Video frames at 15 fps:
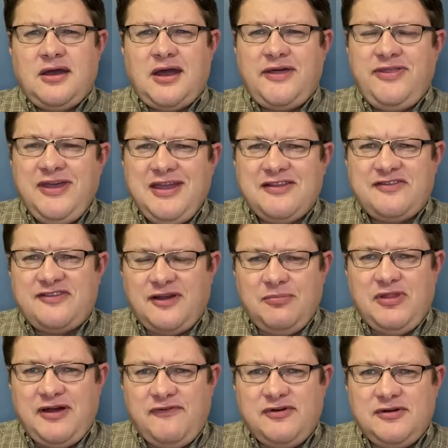I think at some
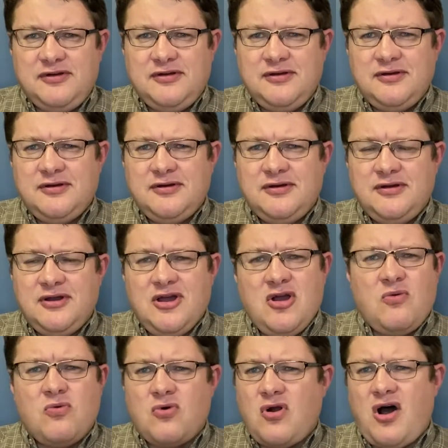level,
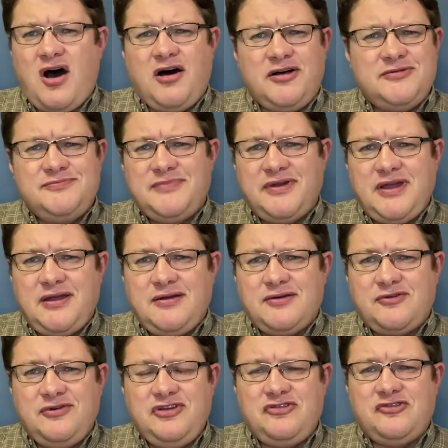we're all
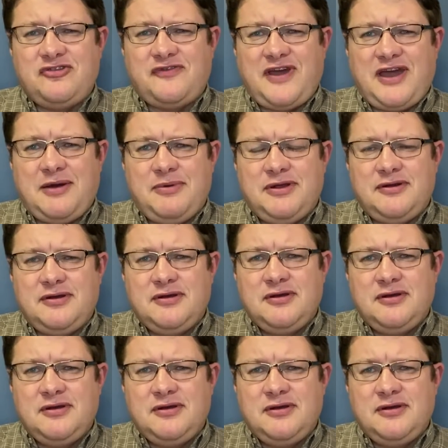creatures of habit.